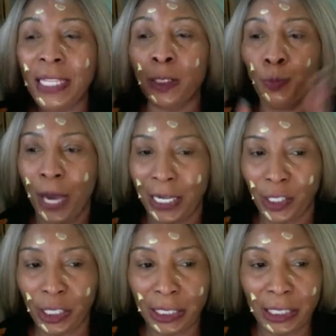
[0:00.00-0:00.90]

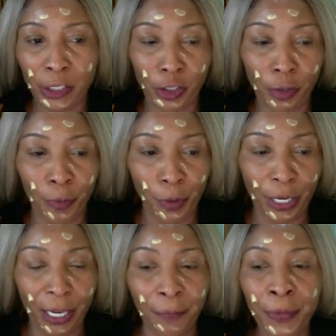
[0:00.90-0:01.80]
especially the Khichi
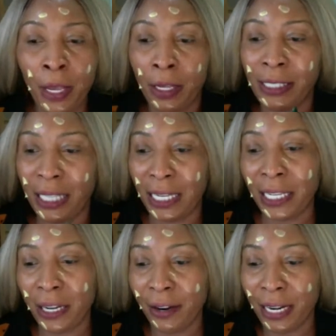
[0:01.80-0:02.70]
Beauty
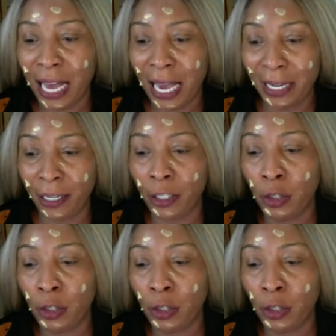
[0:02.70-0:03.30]
skincare line.